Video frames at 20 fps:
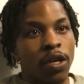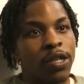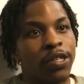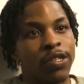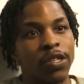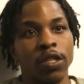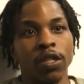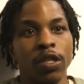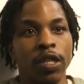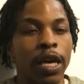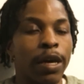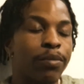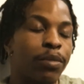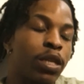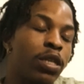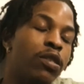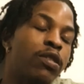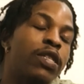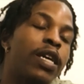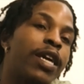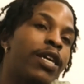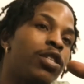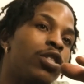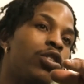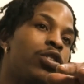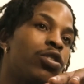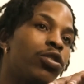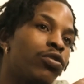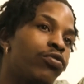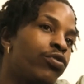See, that means that
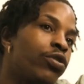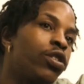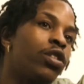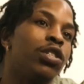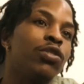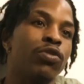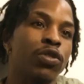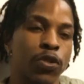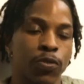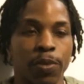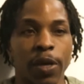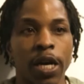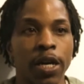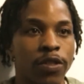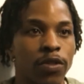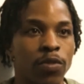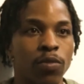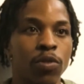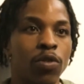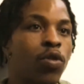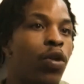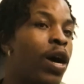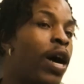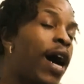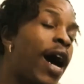you're really responsible.